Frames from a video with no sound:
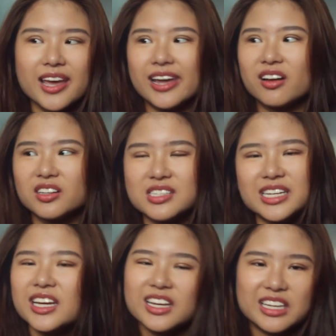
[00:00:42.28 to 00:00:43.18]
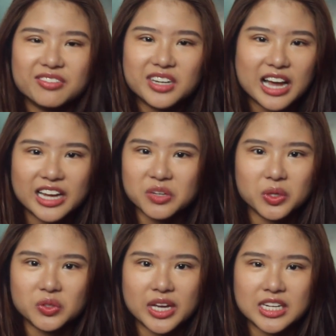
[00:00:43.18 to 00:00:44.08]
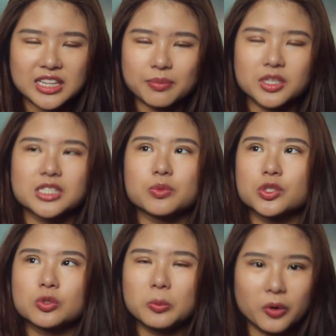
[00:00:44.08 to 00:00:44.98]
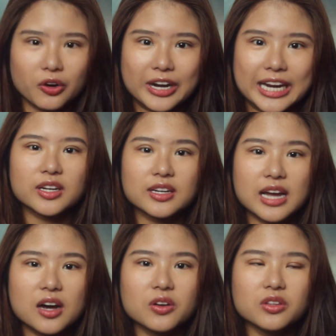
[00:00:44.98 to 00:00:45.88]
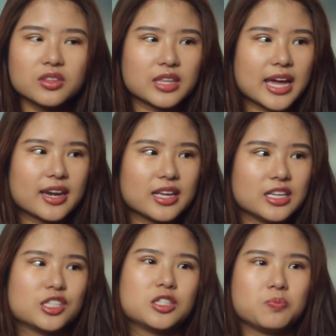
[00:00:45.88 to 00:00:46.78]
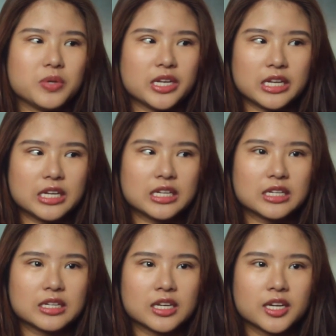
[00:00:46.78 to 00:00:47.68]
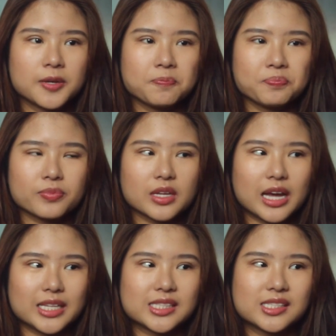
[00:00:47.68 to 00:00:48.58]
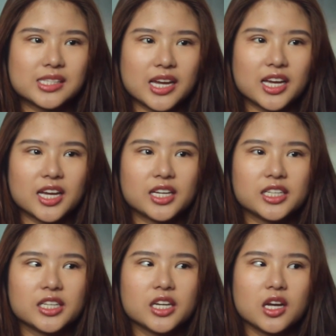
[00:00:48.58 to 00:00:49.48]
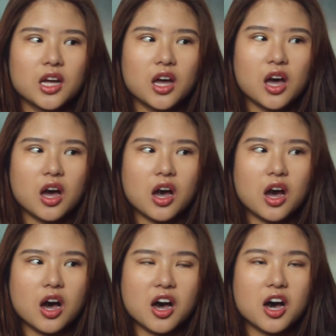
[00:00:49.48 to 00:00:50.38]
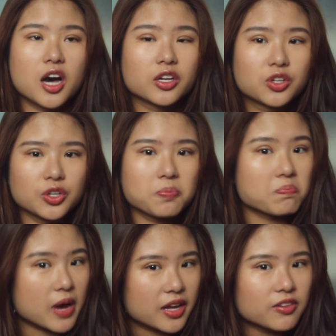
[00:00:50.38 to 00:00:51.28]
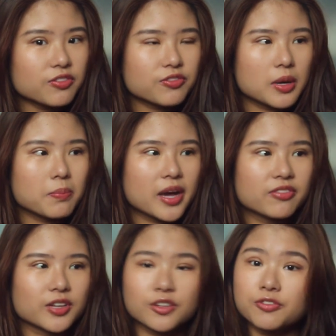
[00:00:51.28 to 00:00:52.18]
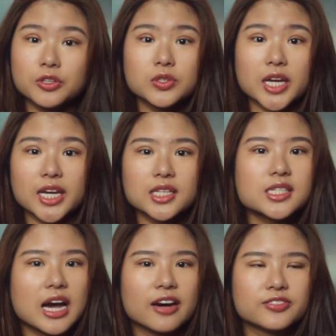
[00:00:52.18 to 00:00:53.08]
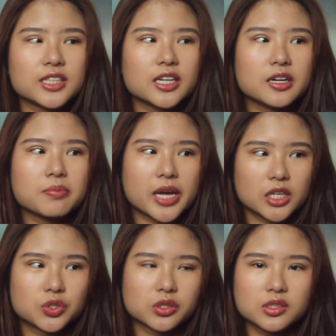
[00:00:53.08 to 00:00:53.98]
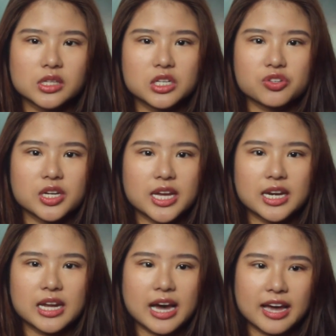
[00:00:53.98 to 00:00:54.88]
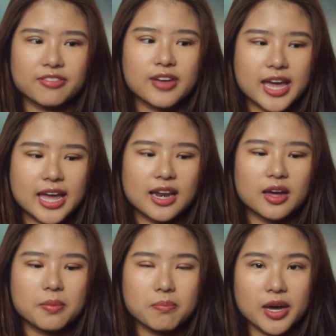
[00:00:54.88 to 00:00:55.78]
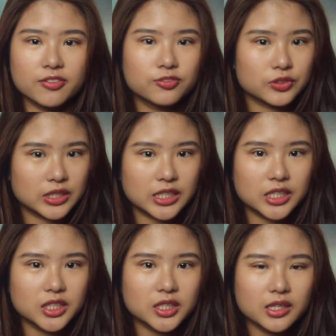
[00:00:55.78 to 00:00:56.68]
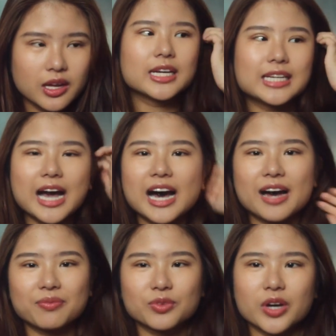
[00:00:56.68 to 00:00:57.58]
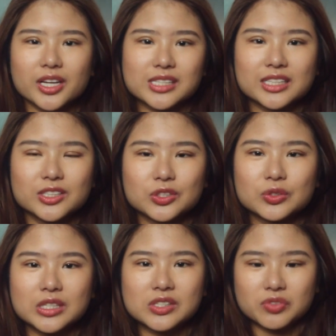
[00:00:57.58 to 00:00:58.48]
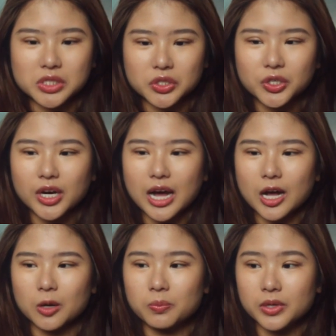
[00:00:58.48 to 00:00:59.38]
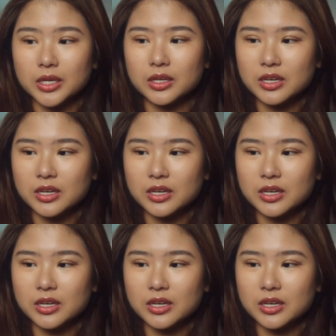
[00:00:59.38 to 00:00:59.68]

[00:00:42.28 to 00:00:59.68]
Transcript: and honestly, even I didn't want to edit them because they were so boring. Now that it's been, I'd say, a good month, a month and a few days after my actual surgery, and I've had a month to heal. Yeah, I'm quite excited to do this video. I'll be